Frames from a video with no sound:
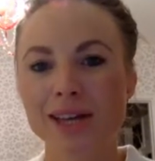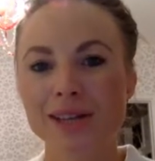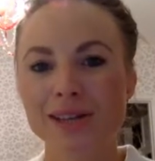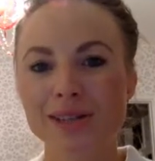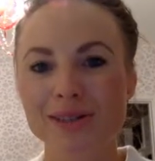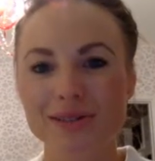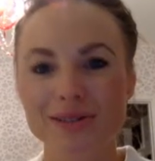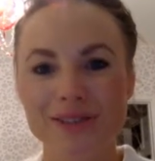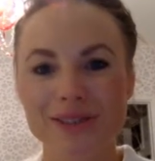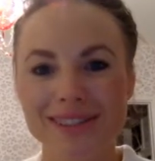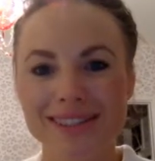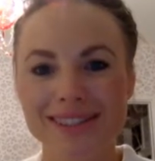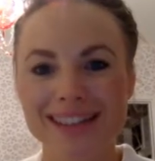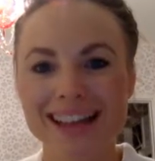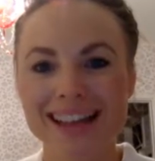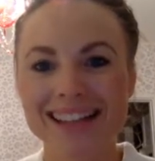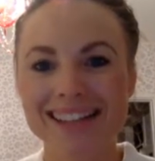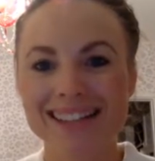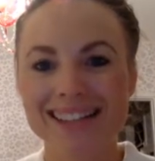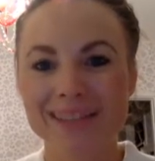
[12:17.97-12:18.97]
to feel
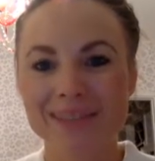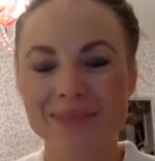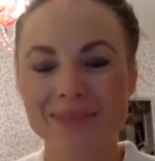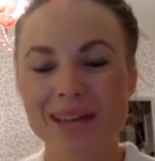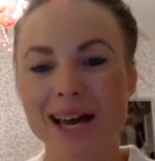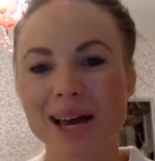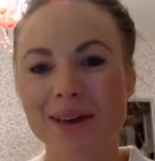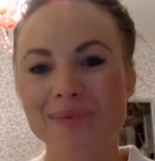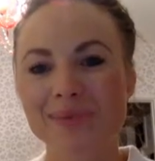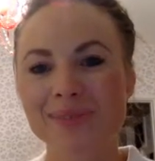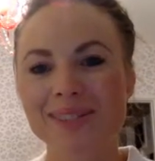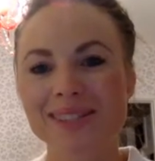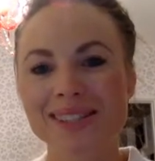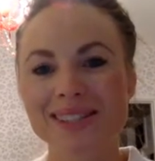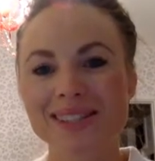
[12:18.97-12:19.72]
sad sometimes.